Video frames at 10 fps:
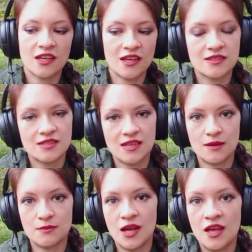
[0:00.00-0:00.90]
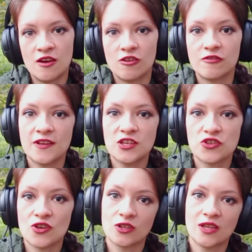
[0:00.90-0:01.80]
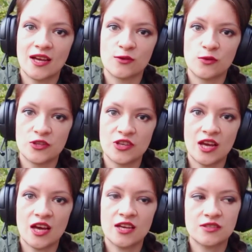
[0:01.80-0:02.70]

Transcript: in some official language, yeah?